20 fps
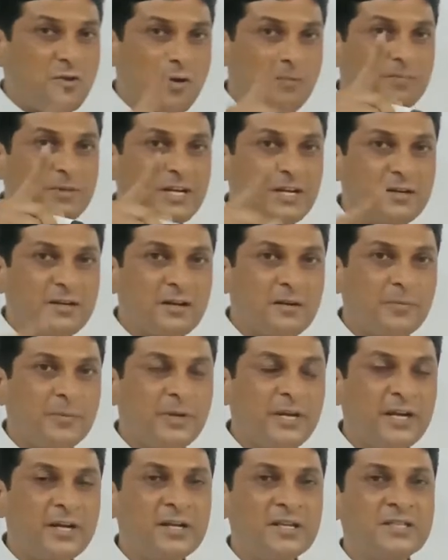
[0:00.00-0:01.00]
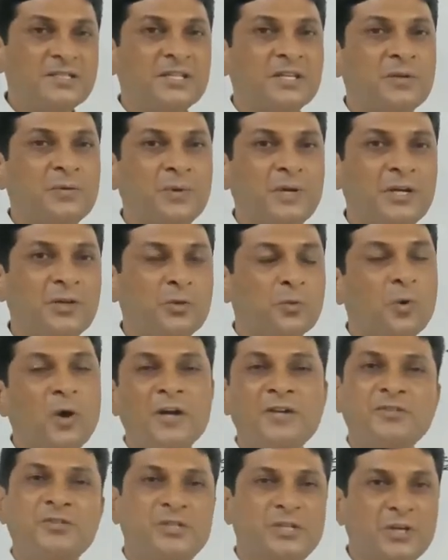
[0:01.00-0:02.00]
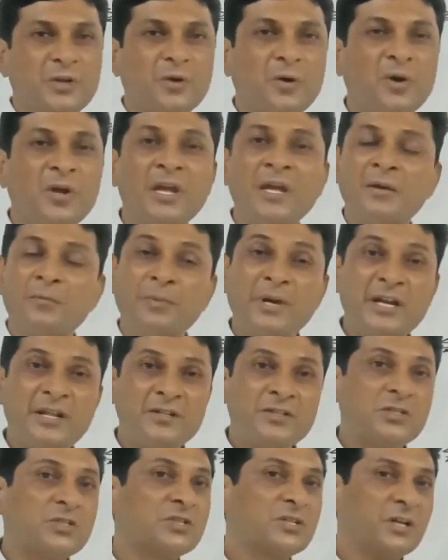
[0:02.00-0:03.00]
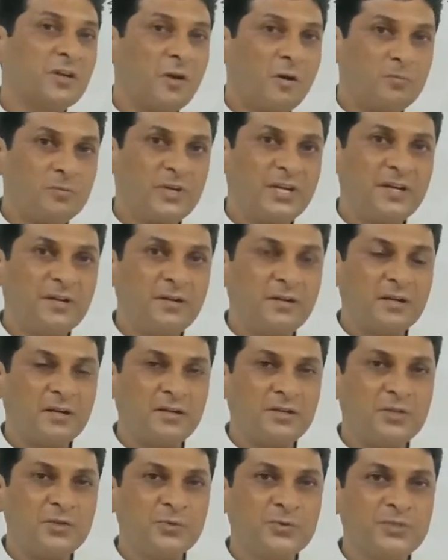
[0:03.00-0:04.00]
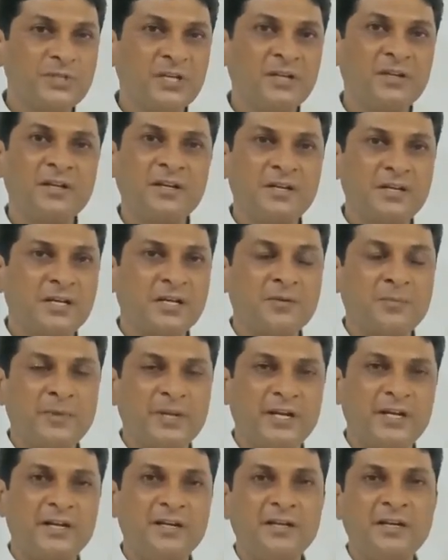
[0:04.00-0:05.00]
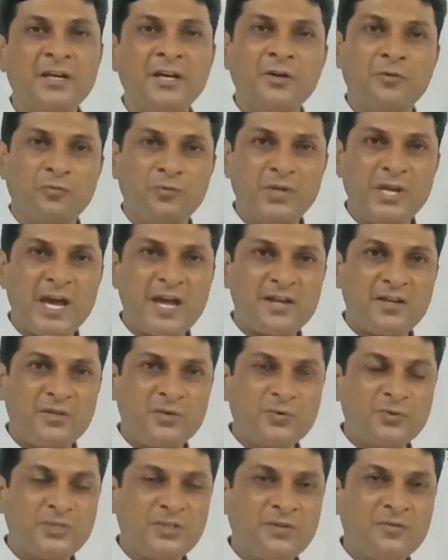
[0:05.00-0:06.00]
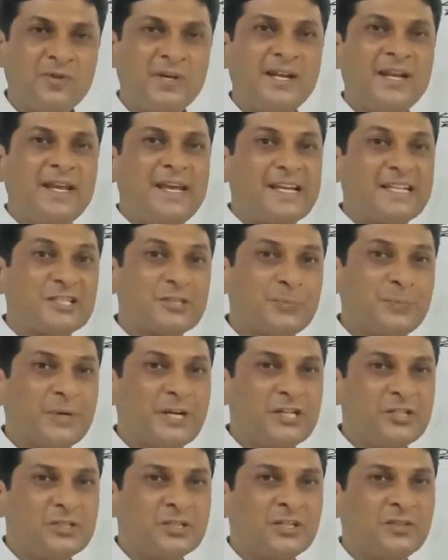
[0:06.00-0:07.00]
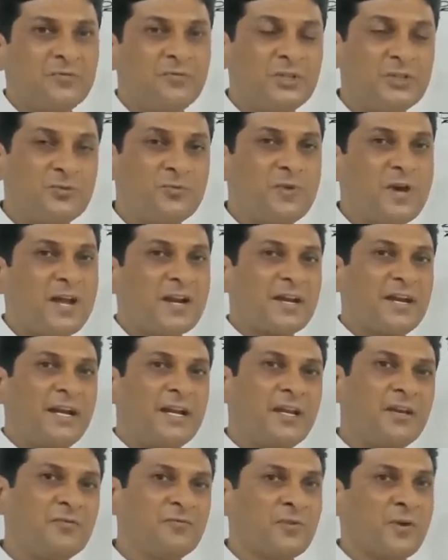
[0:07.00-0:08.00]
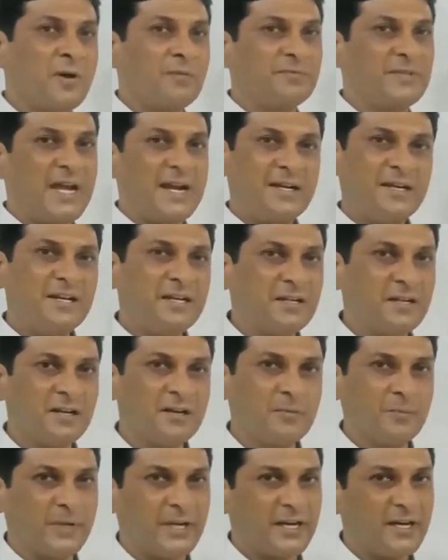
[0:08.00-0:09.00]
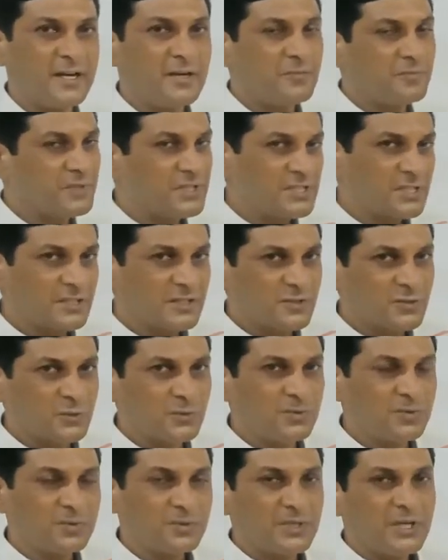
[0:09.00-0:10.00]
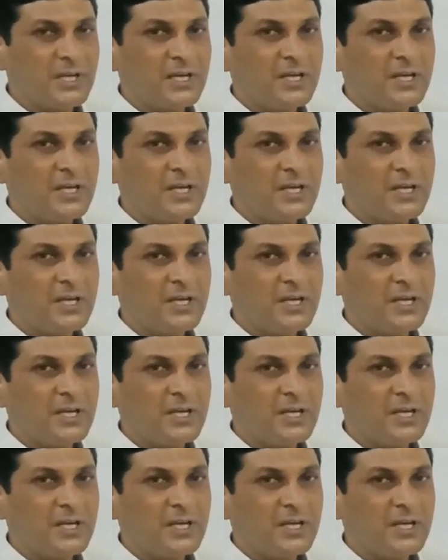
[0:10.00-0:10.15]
of determinant is equal to what? 0. But instead of using determinant, we are using one expression which we are getting from that determinant, which also